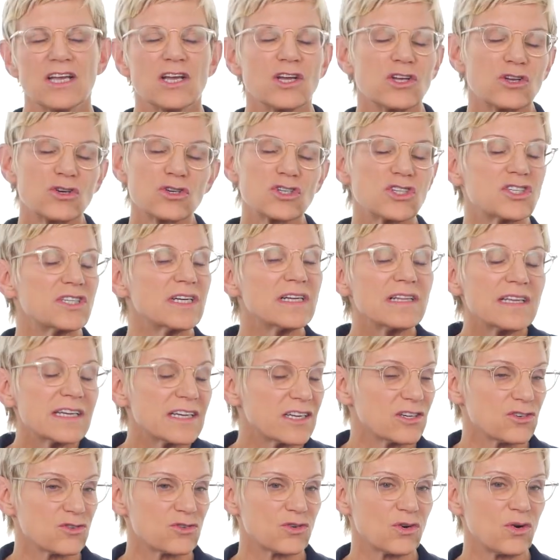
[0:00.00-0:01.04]
You're still in
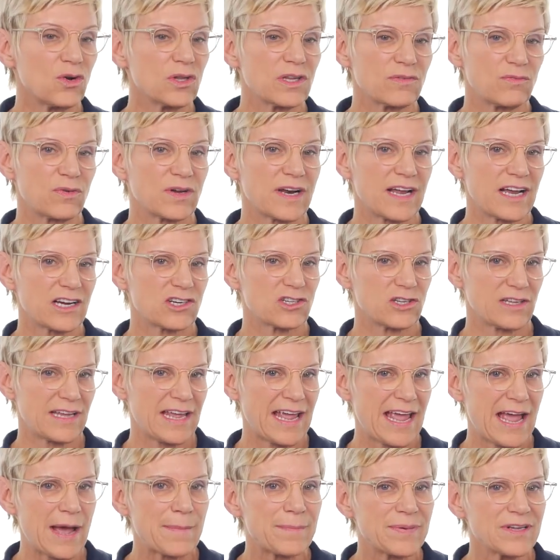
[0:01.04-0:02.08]
control of what actually
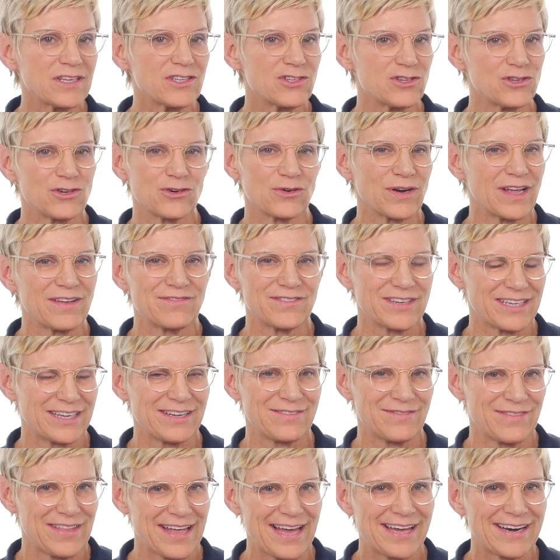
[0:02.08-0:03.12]
happens. You don't have to
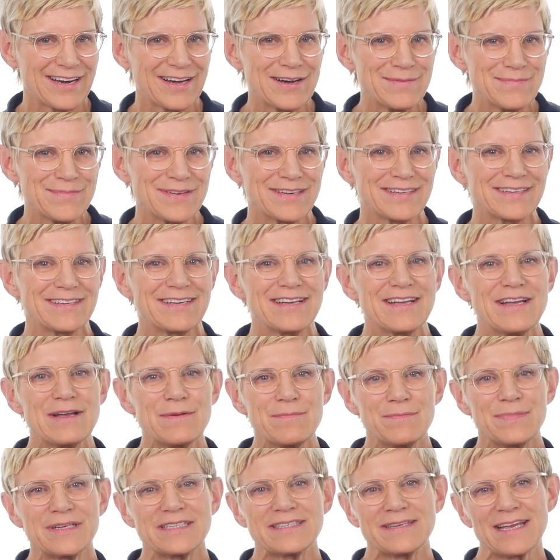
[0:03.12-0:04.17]
give that up.
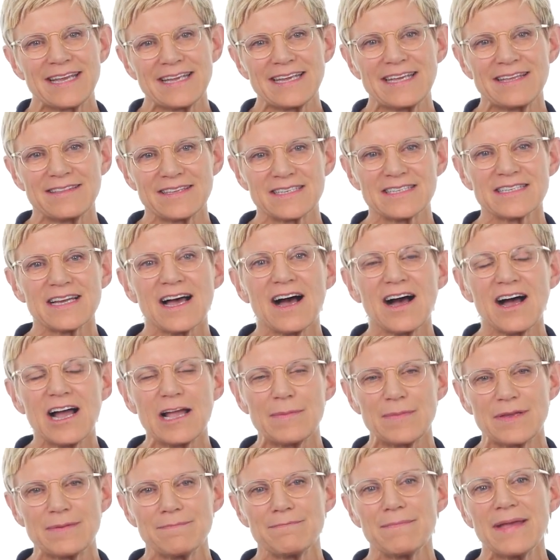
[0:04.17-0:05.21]
But taking the
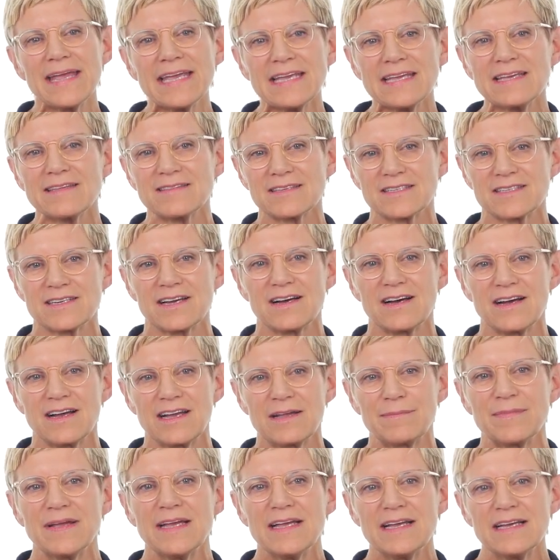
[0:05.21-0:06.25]
time and making the
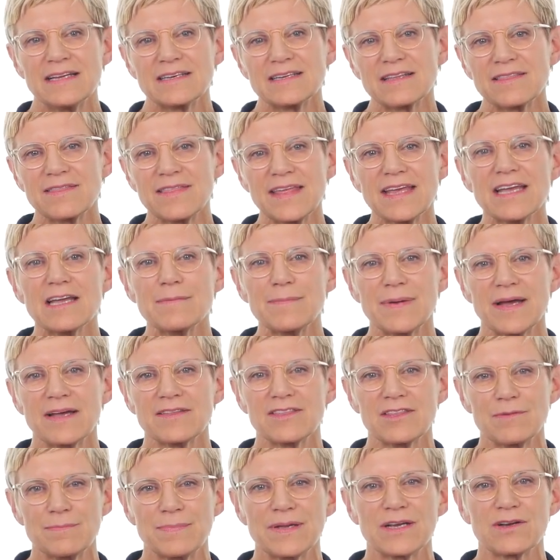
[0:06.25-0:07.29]
time to think about
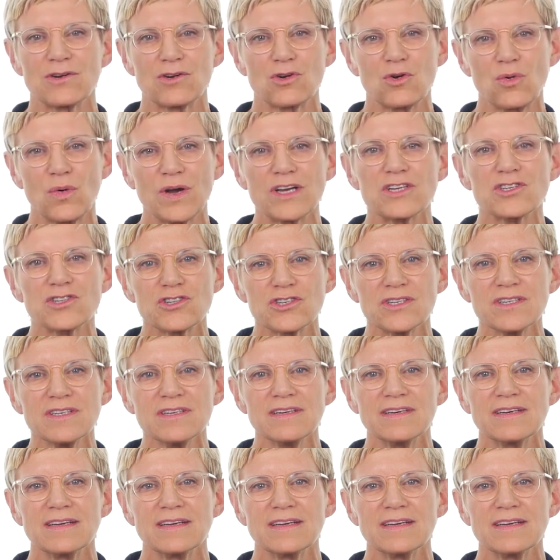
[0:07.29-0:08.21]
the bigger question,